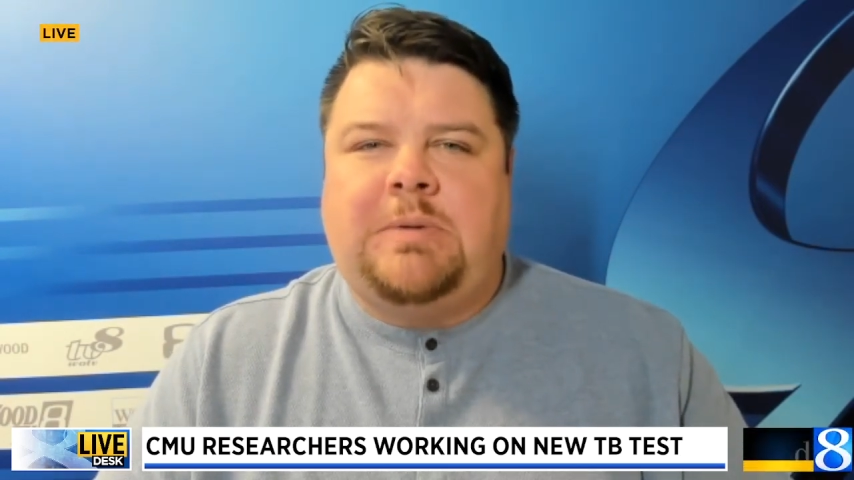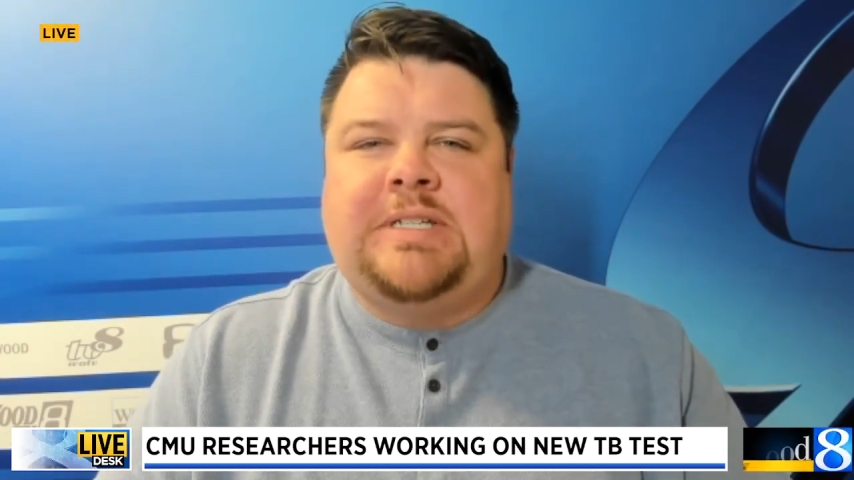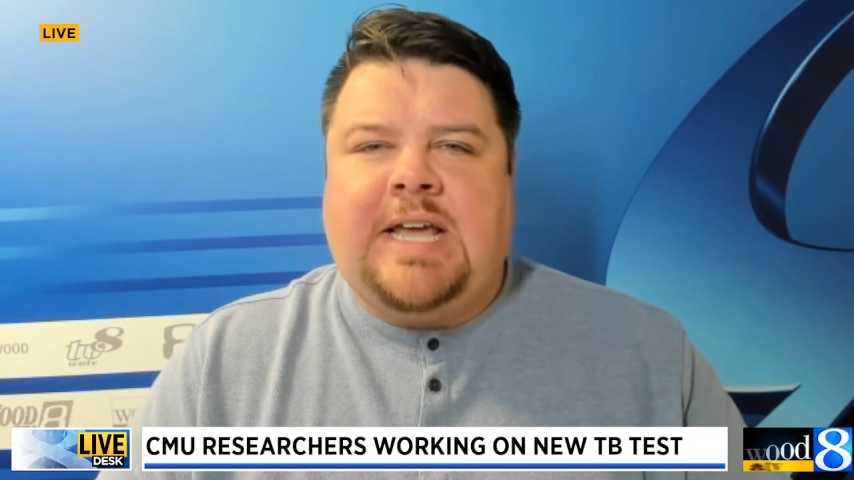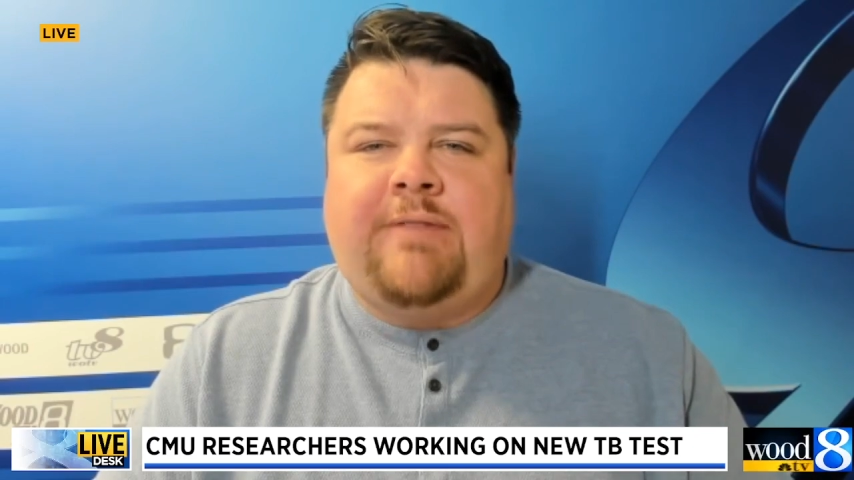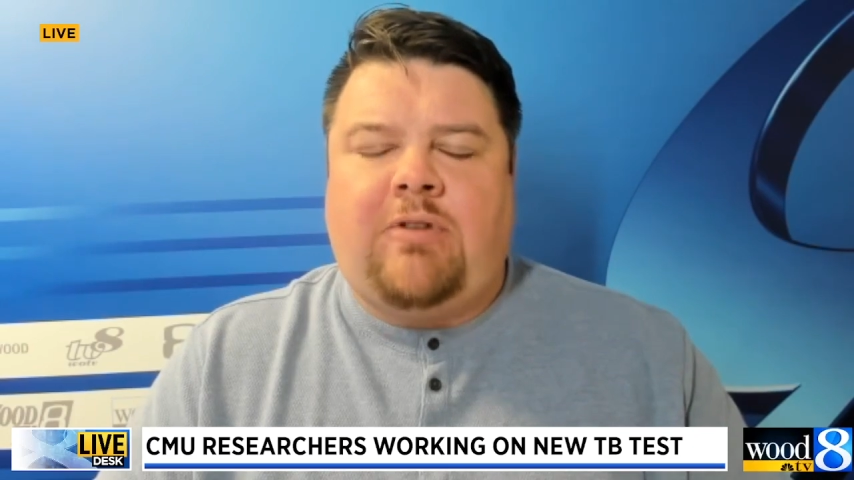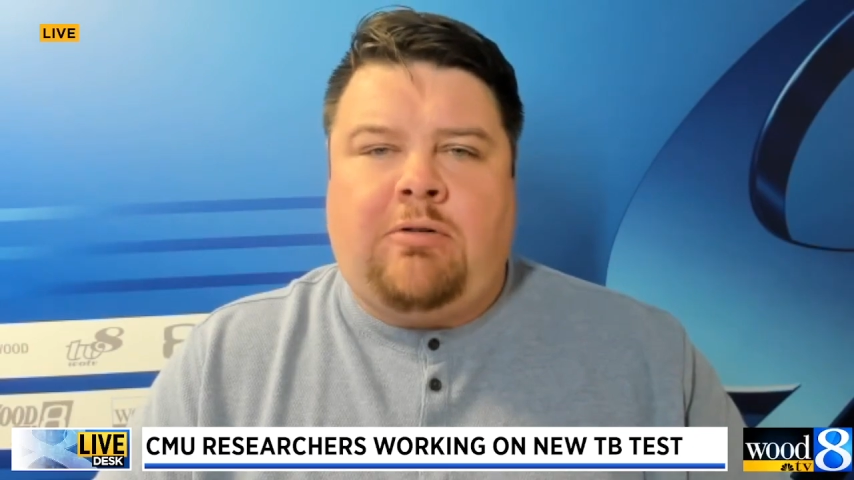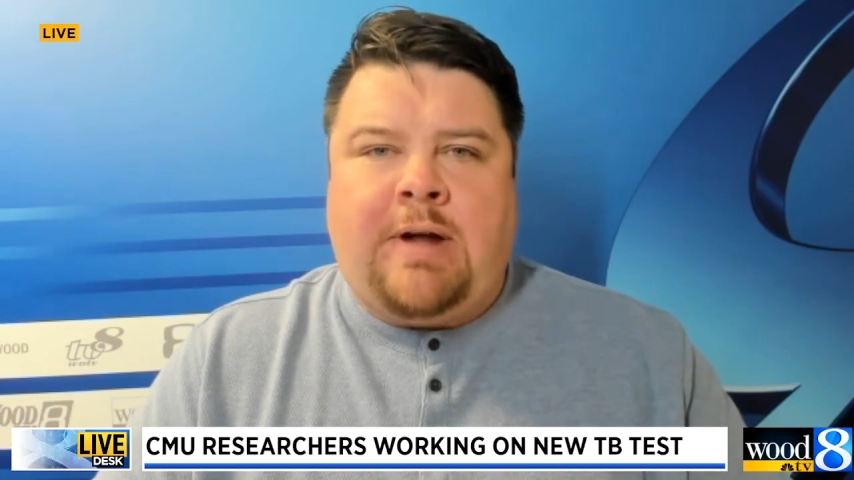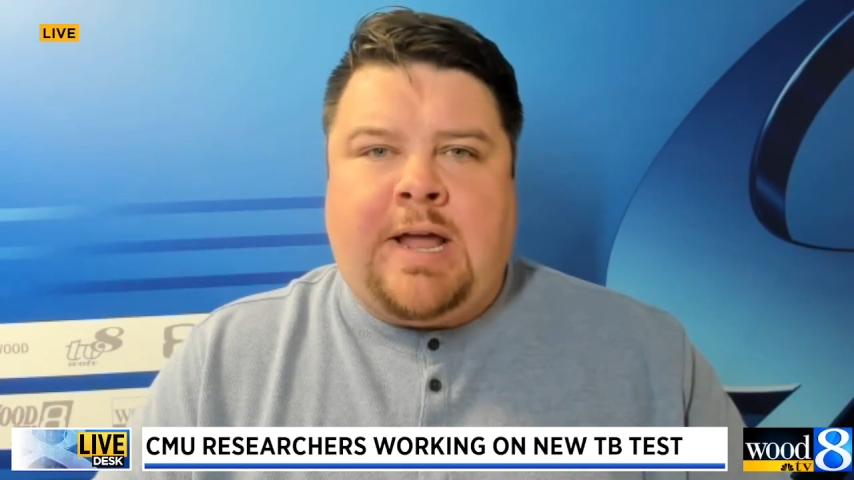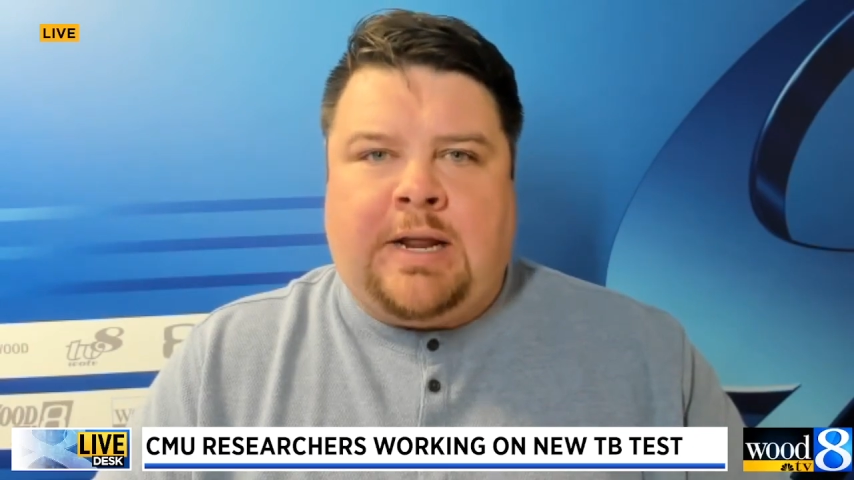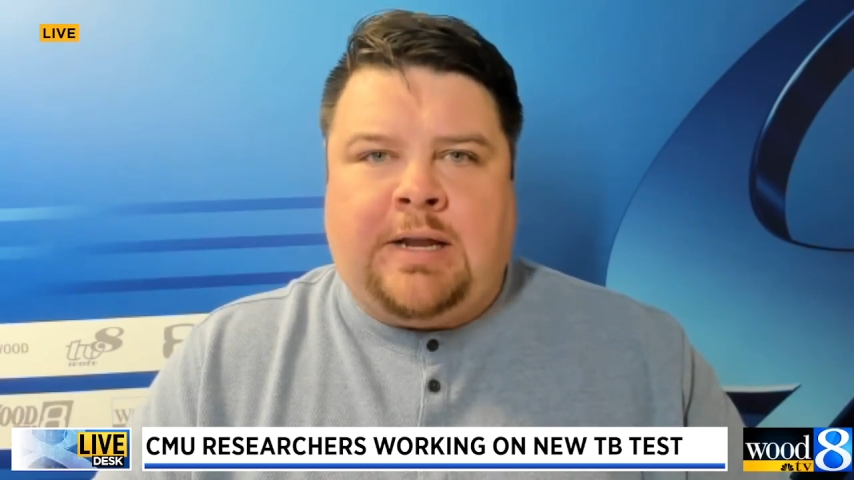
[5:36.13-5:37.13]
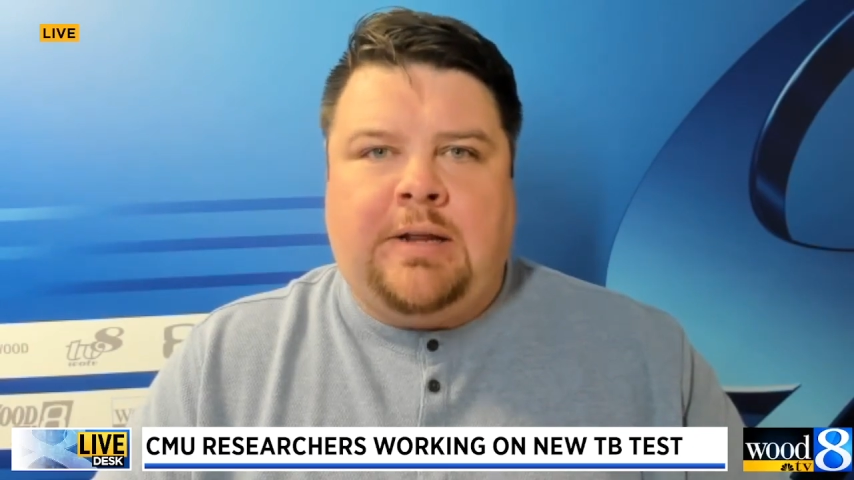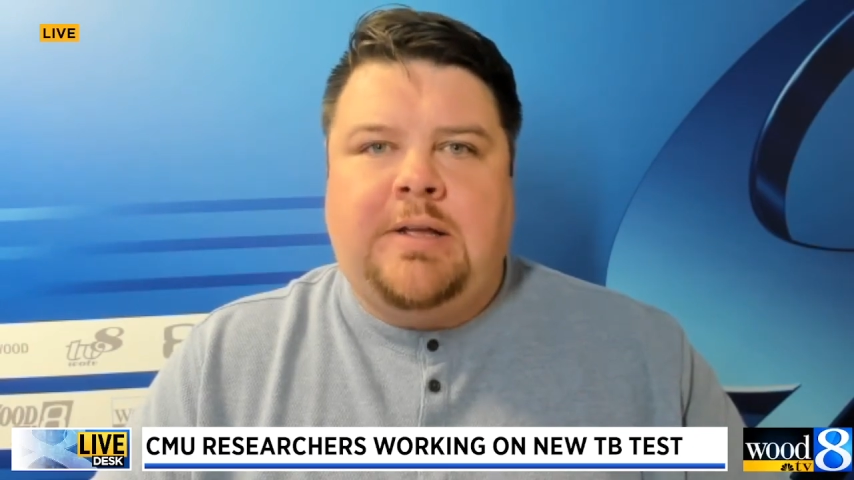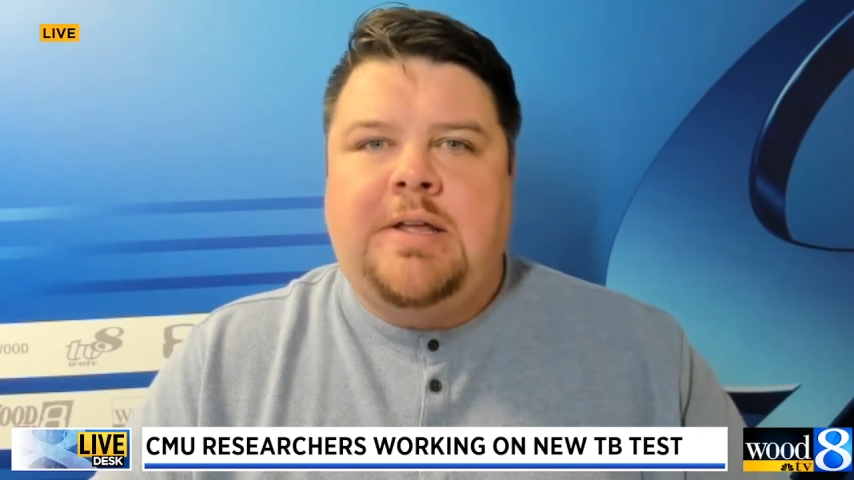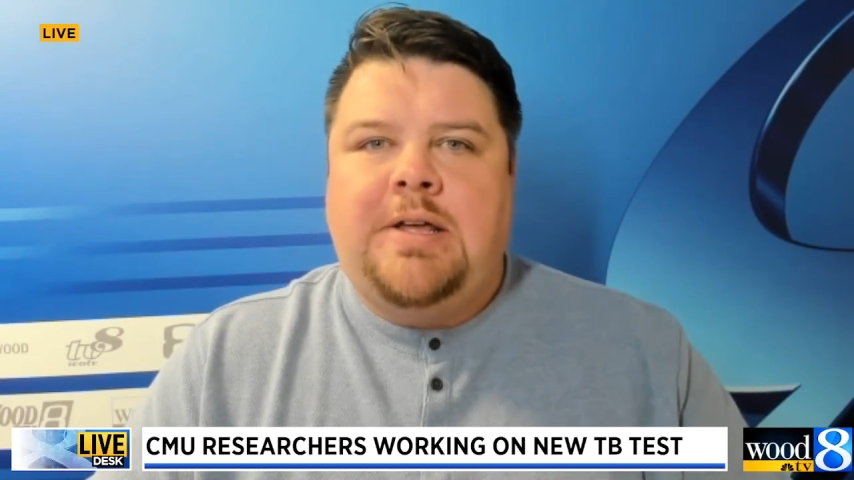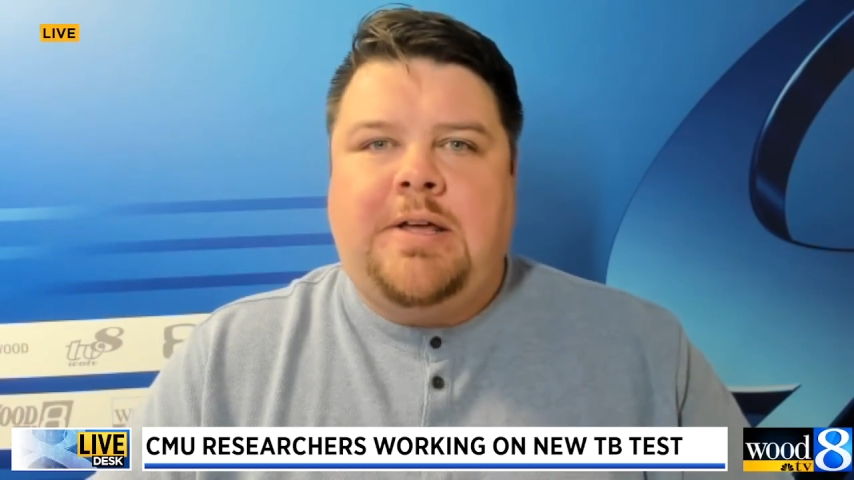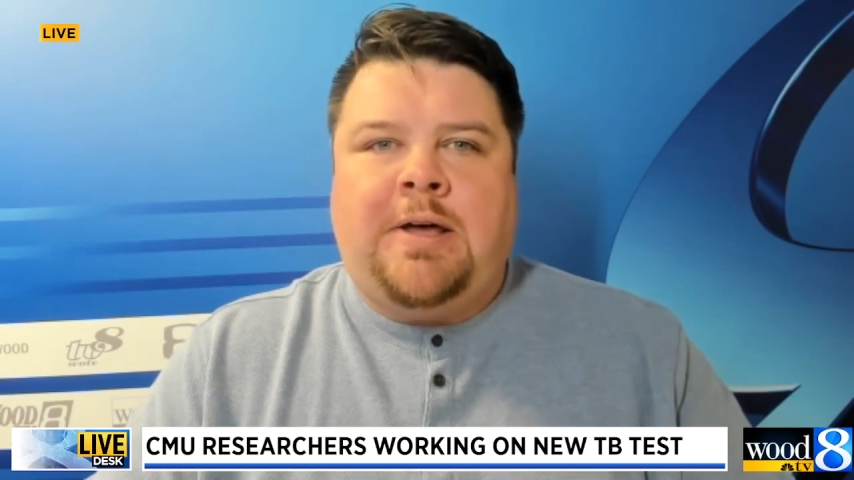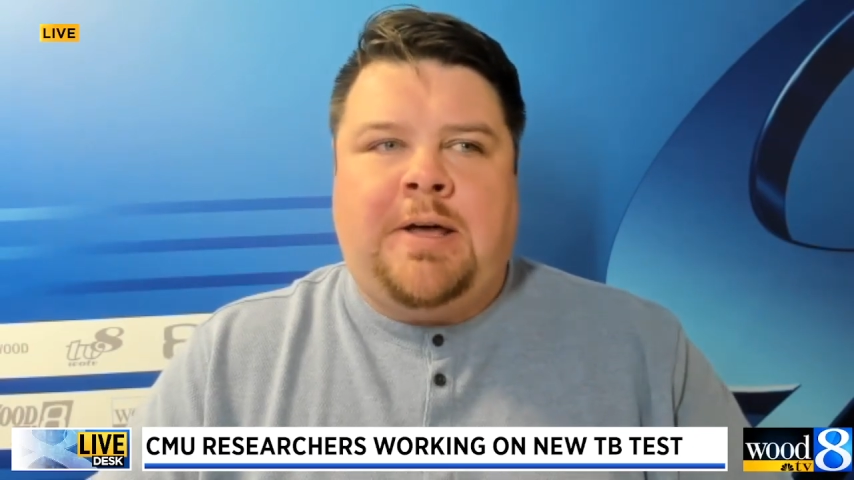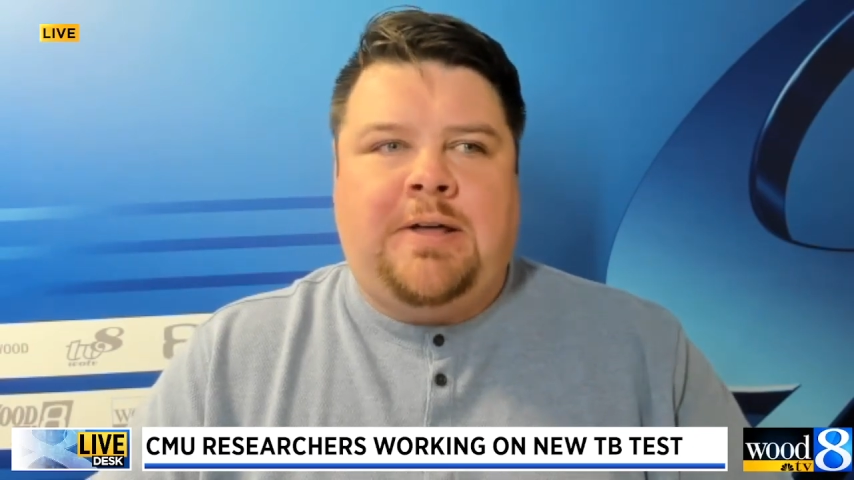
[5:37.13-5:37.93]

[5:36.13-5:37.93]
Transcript: take for granted uh,